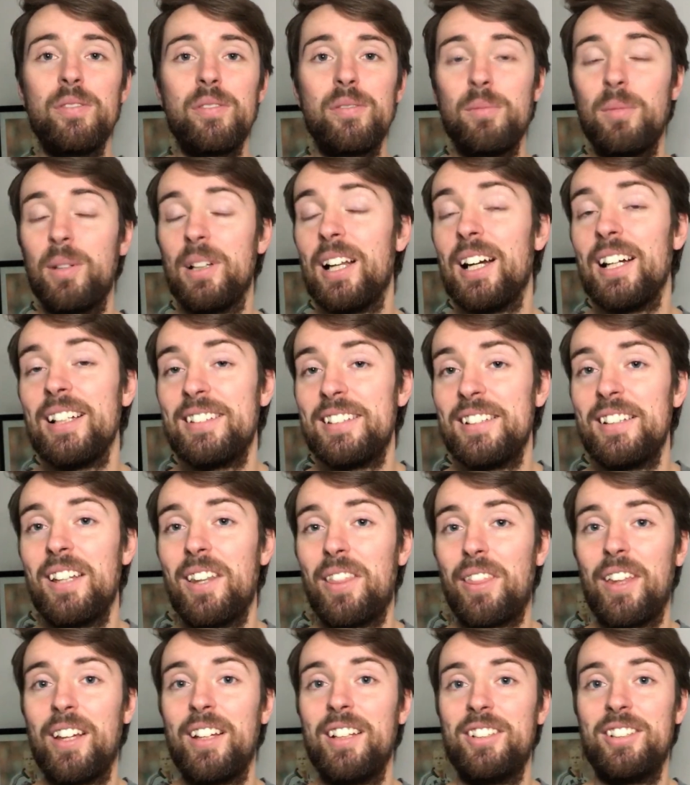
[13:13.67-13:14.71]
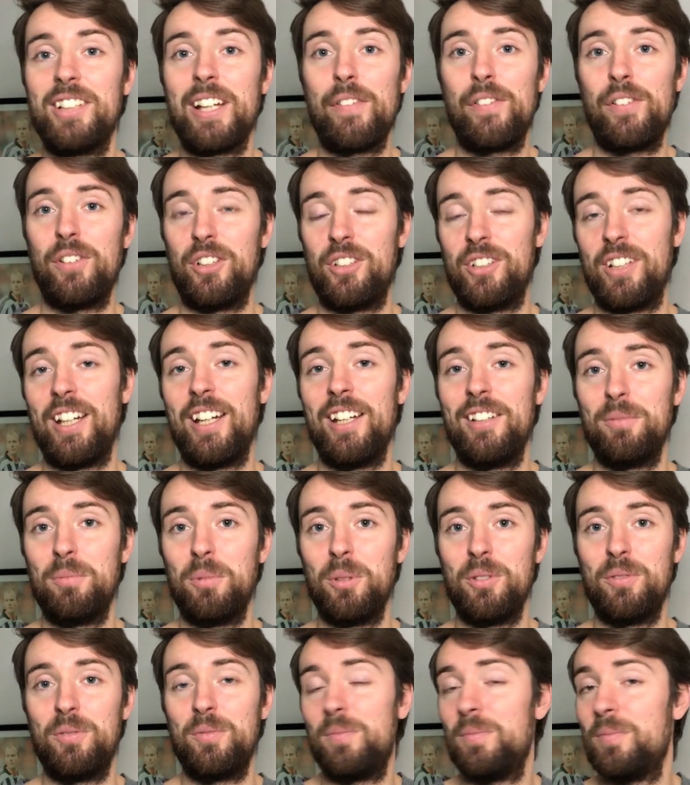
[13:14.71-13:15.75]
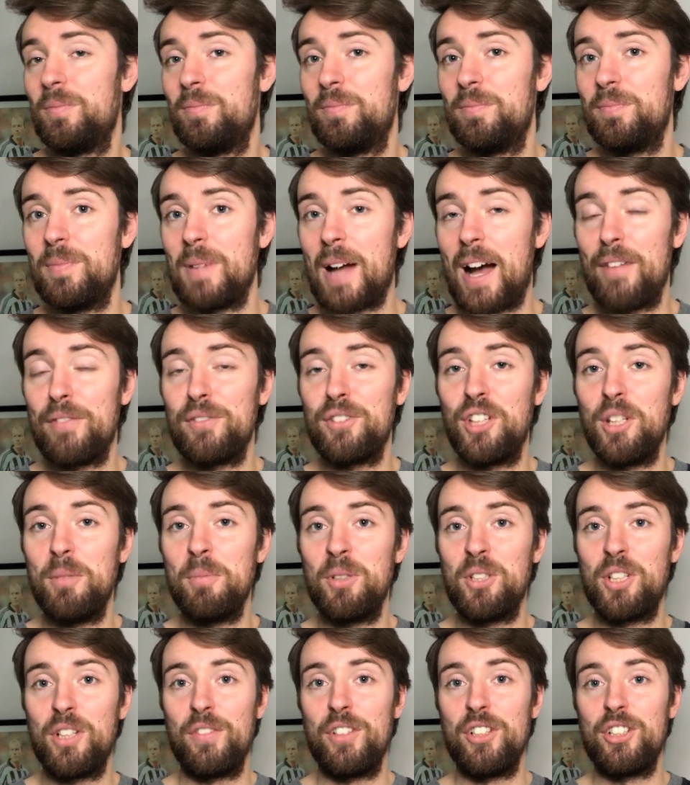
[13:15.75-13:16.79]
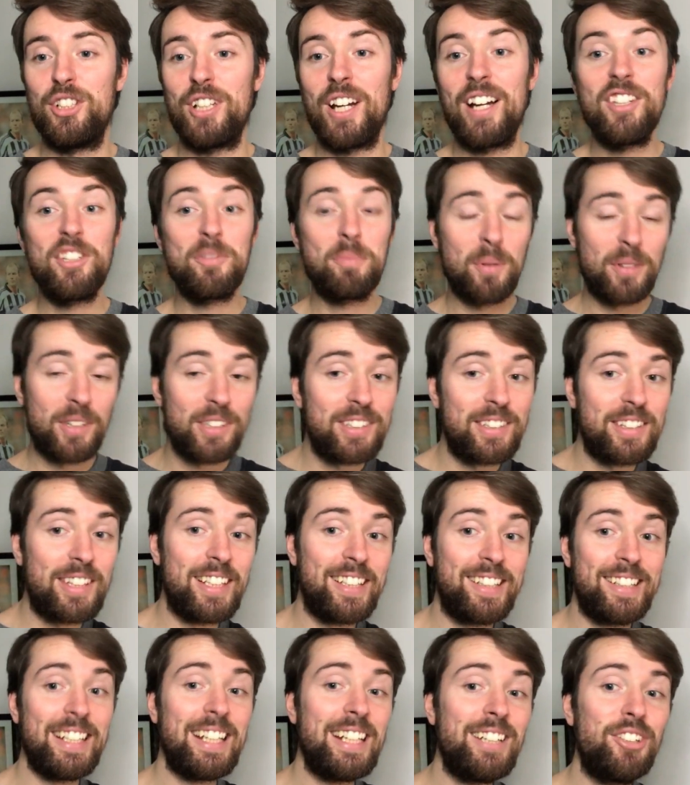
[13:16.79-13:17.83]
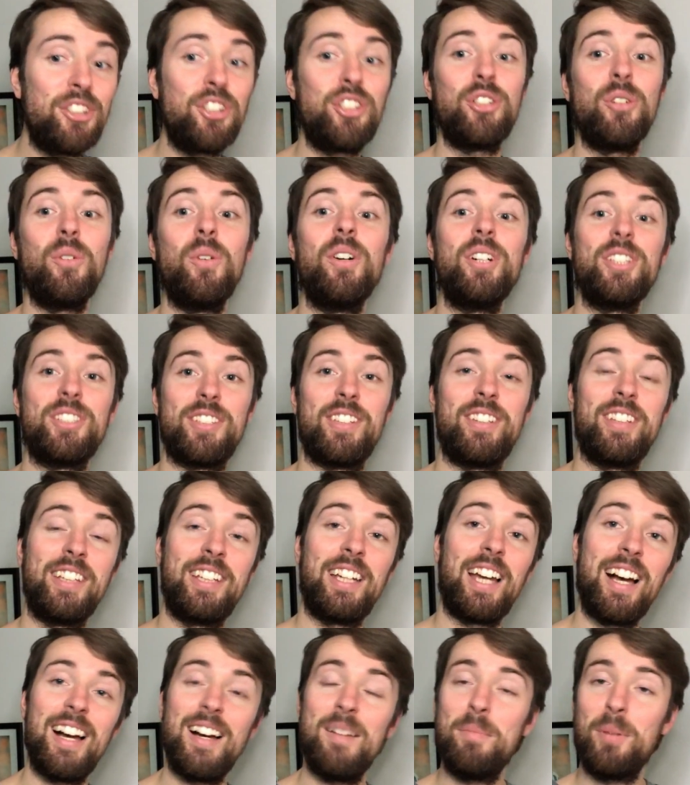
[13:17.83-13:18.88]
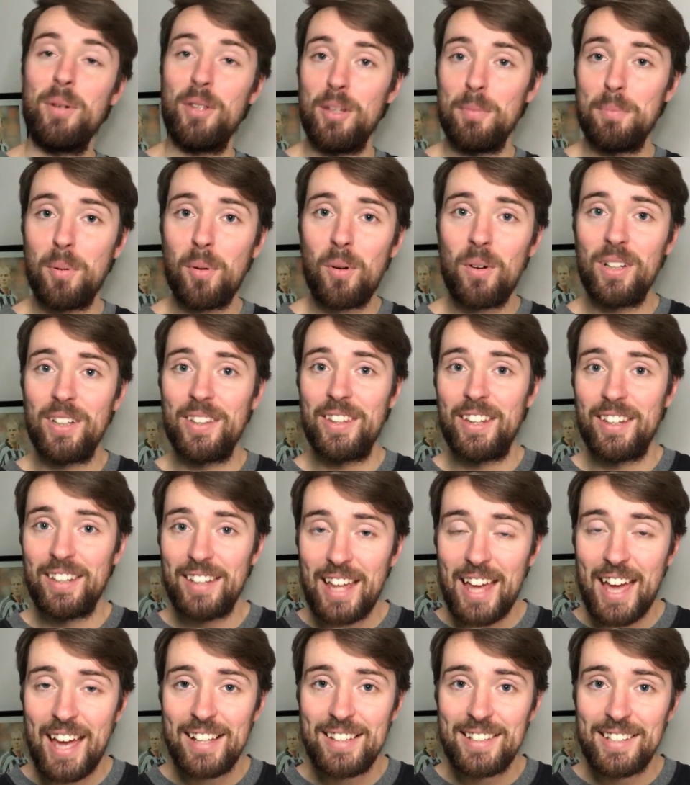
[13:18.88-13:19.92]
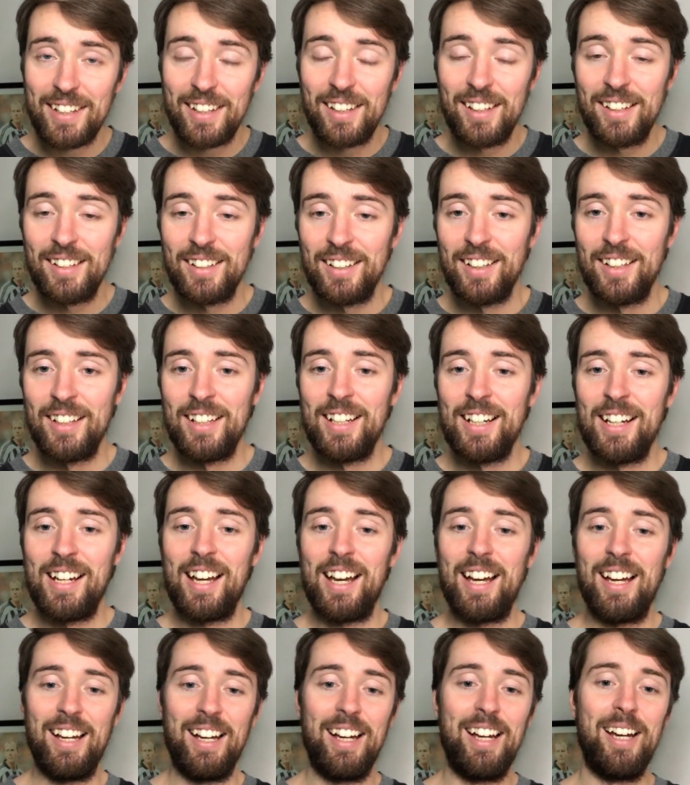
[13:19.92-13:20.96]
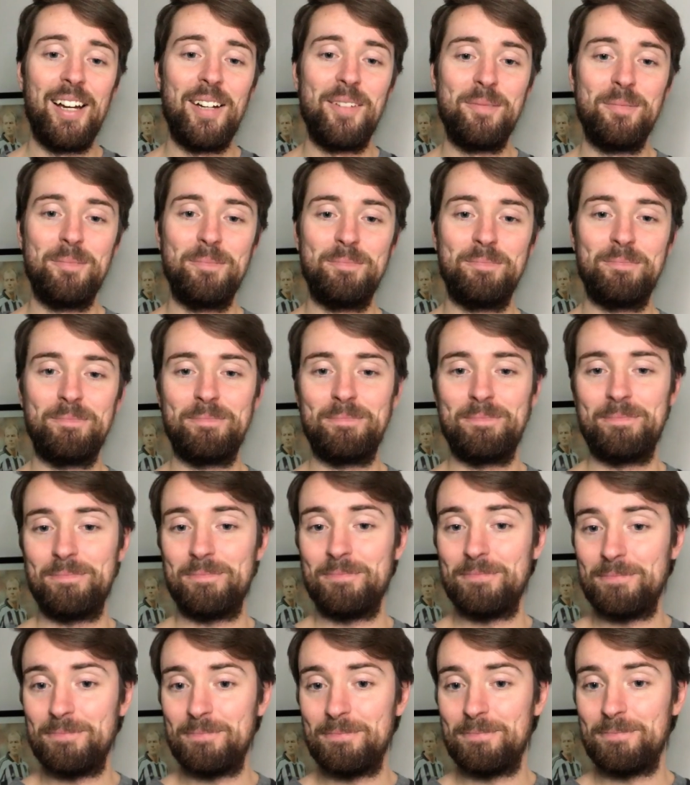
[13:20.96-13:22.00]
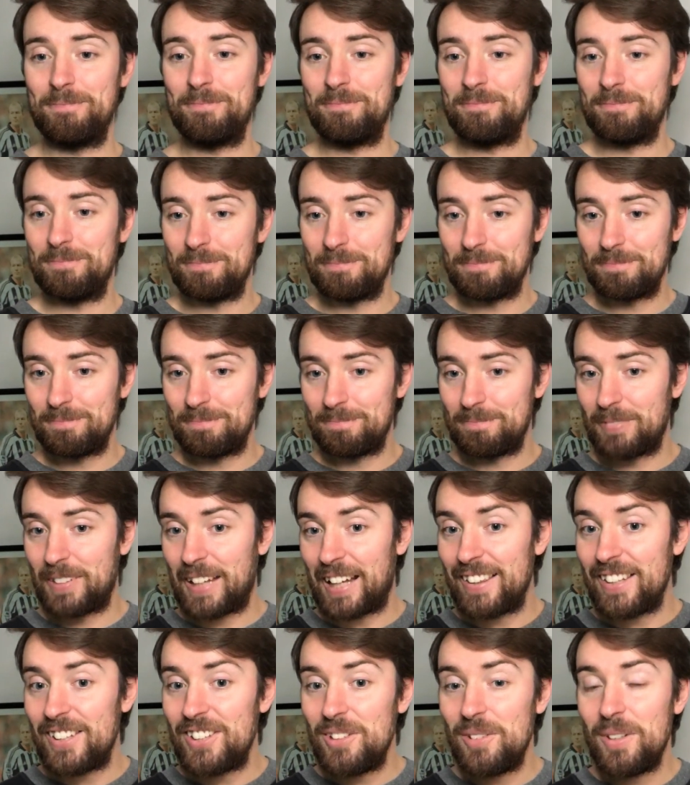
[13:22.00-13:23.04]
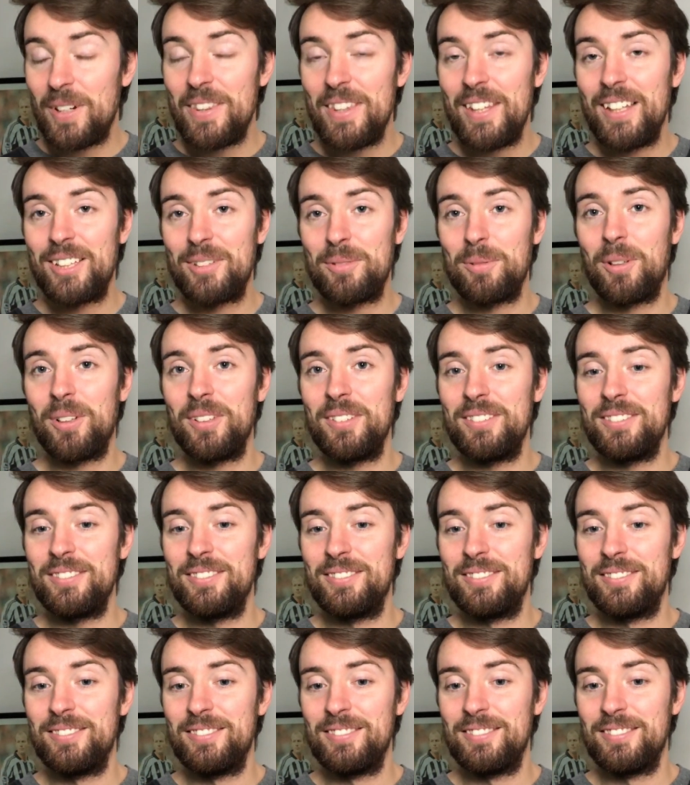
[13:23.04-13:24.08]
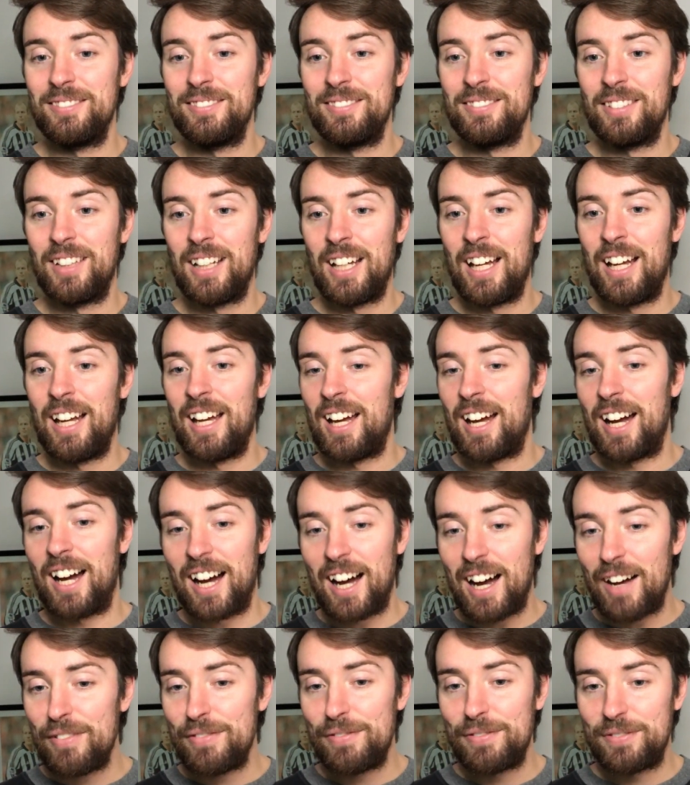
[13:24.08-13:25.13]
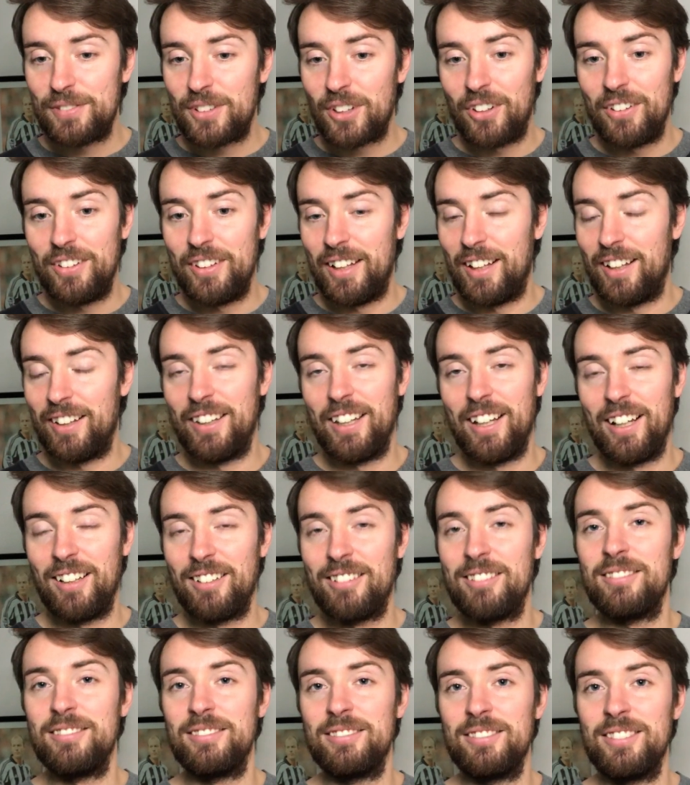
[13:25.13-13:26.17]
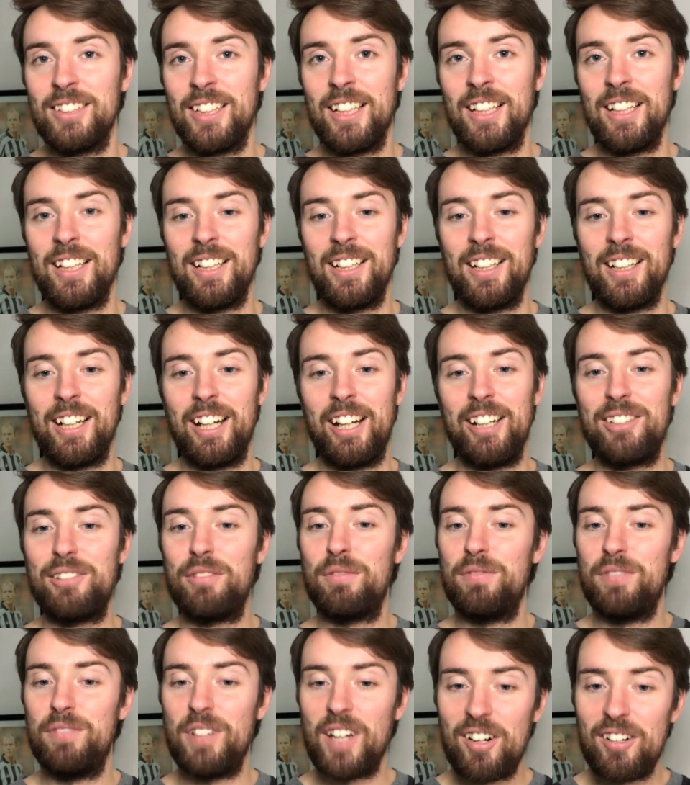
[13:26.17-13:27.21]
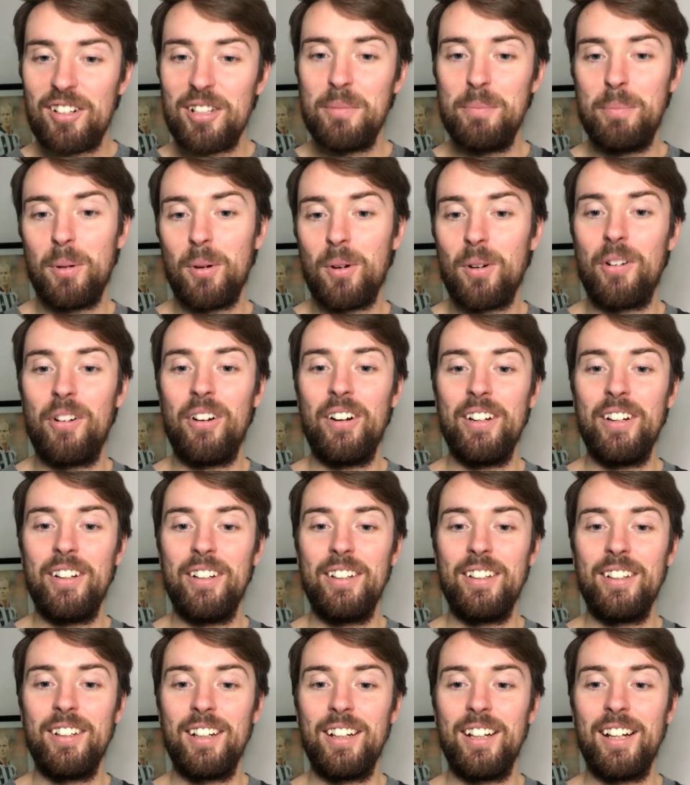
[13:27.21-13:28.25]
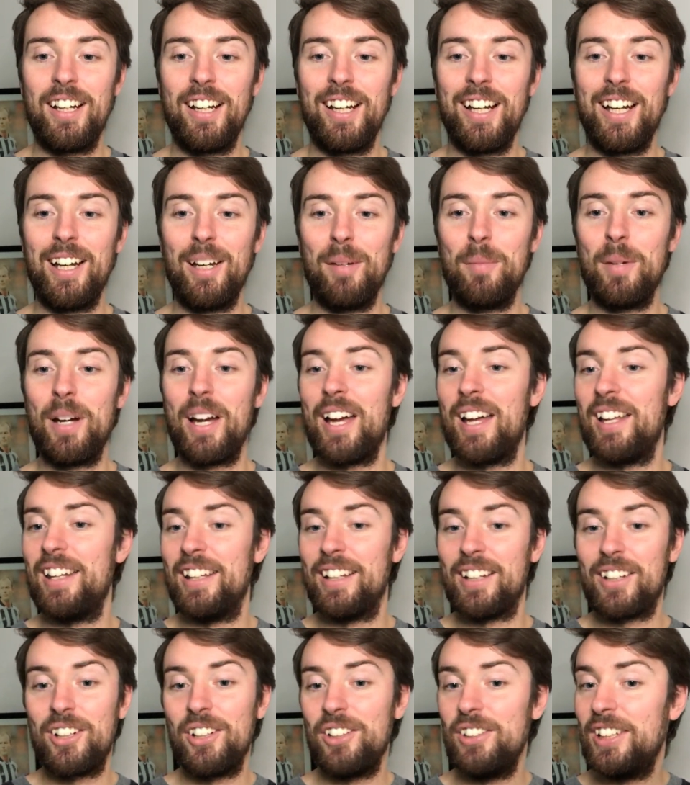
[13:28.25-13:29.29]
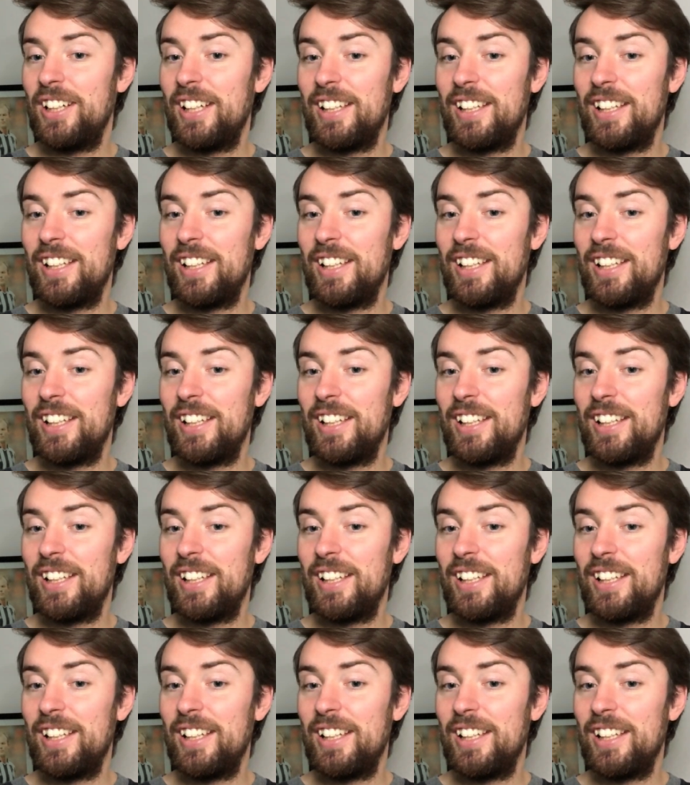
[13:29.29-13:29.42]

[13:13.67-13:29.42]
well, I didn't think Sheffield United would have too much of a chance, but they did show us that they can't put the ball in the net. Can they do it in this one? I've gone 0-0. It's very boring, and it could